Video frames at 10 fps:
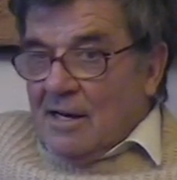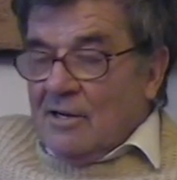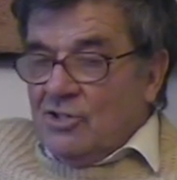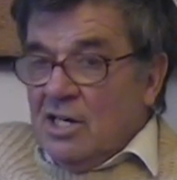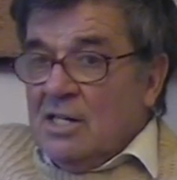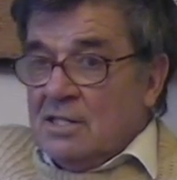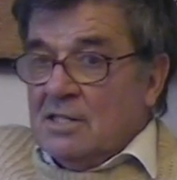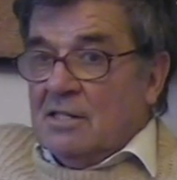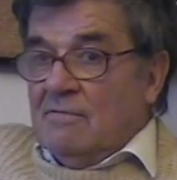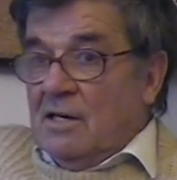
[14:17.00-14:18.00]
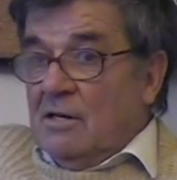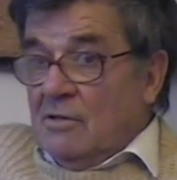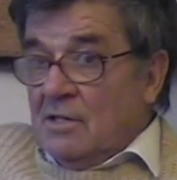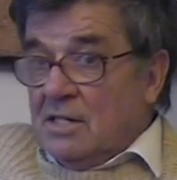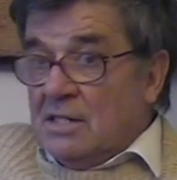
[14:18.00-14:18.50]
Jesus of it.
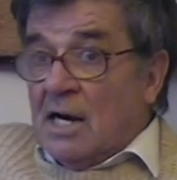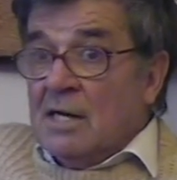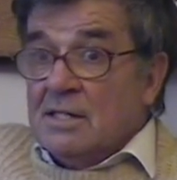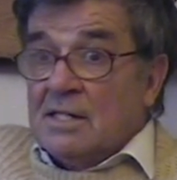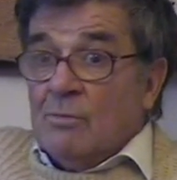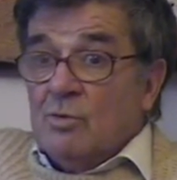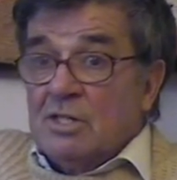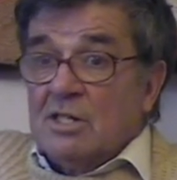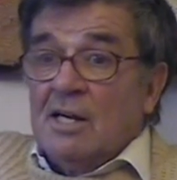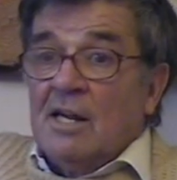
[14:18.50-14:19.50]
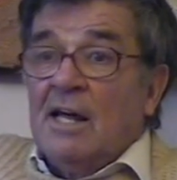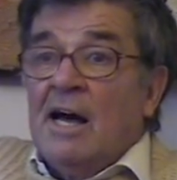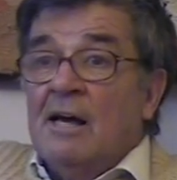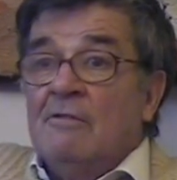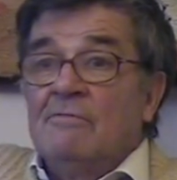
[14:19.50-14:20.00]
The Einstein was still
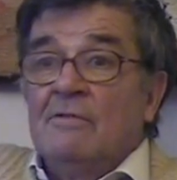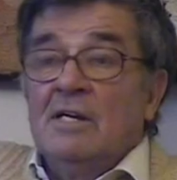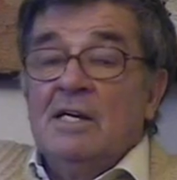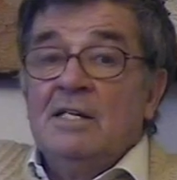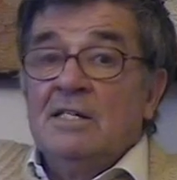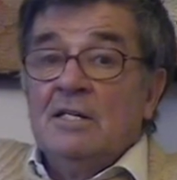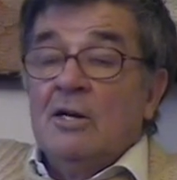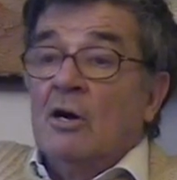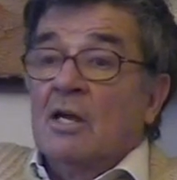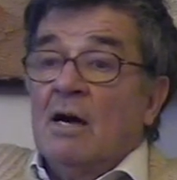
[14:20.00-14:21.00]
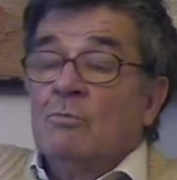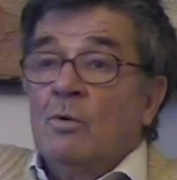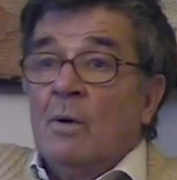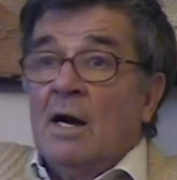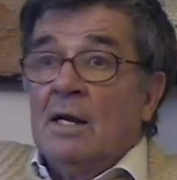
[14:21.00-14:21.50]
alive, and he did not come
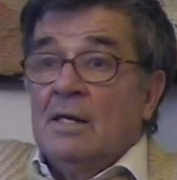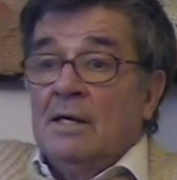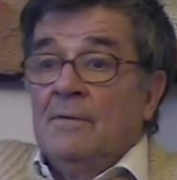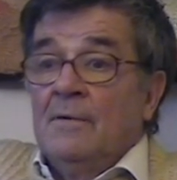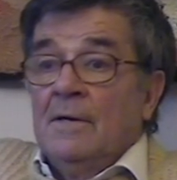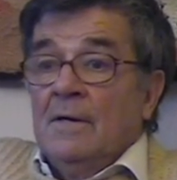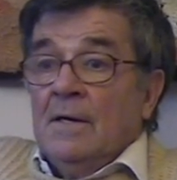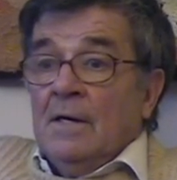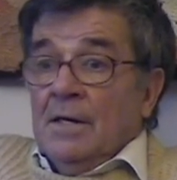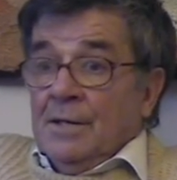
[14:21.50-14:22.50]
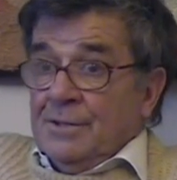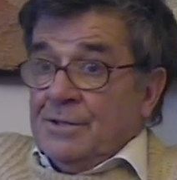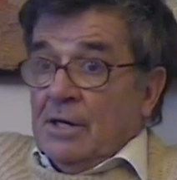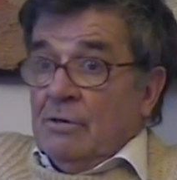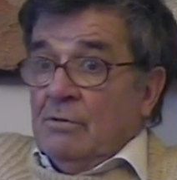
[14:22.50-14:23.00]
quietly. And
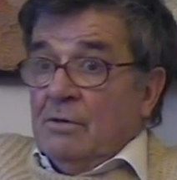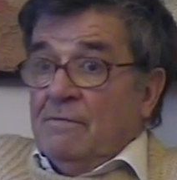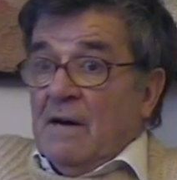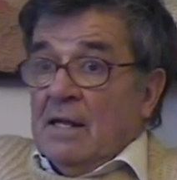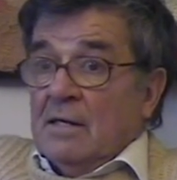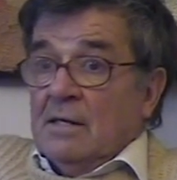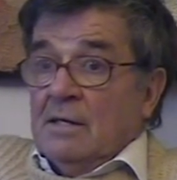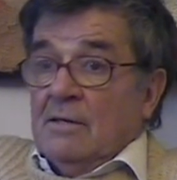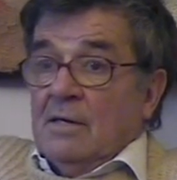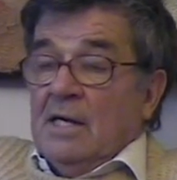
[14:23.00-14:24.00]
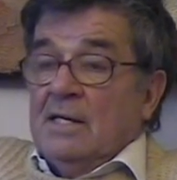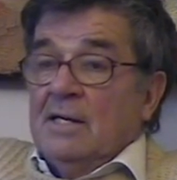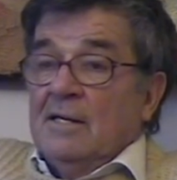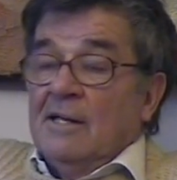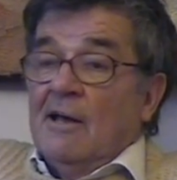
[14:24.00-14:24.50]
so the fact that he
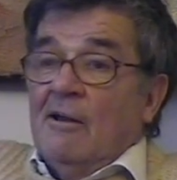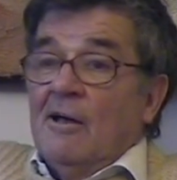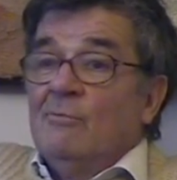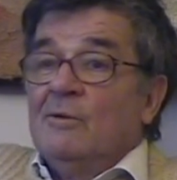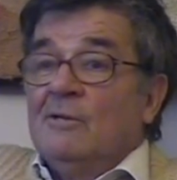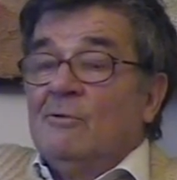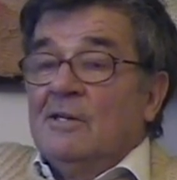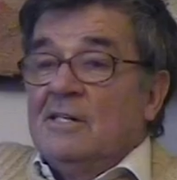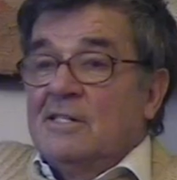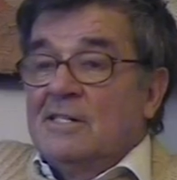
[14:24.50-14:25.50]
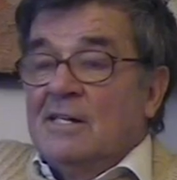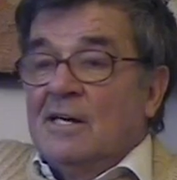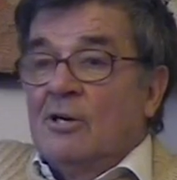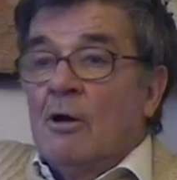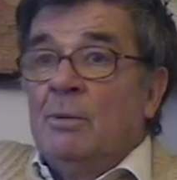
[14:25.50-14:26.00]
didn't go along with all this
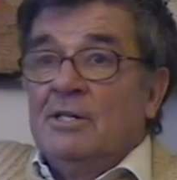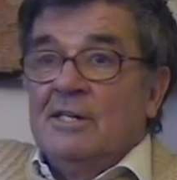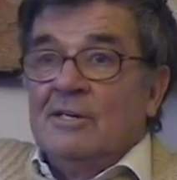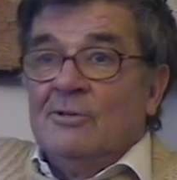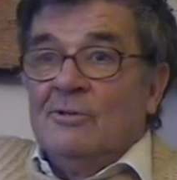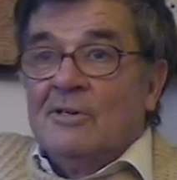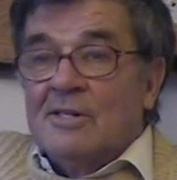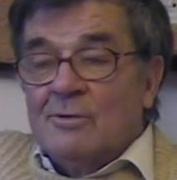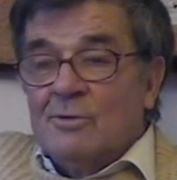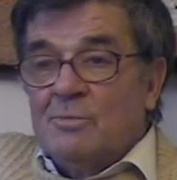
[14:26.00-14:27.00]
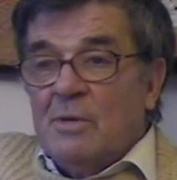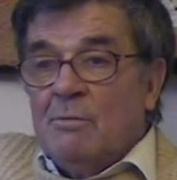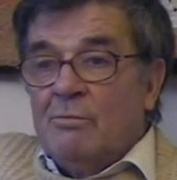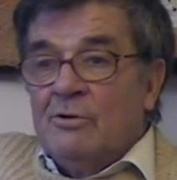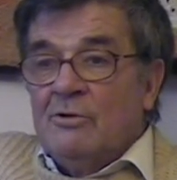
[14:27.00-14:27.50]
gobbledygook that was being
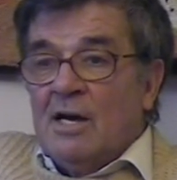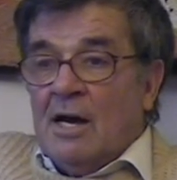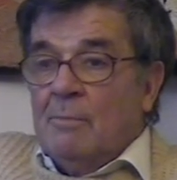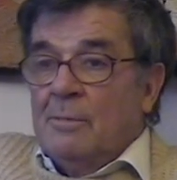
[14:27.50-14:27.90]
brewed up